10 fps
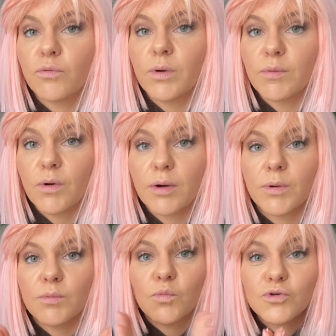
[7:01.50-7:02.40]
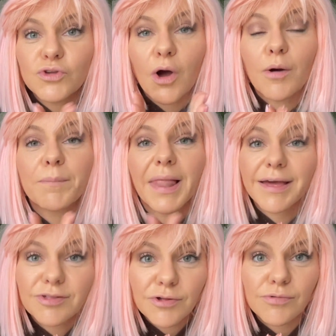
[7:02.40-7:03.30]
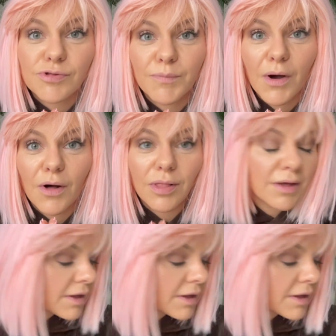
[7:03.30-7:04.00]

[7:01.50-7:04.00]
we were, we would not play so small.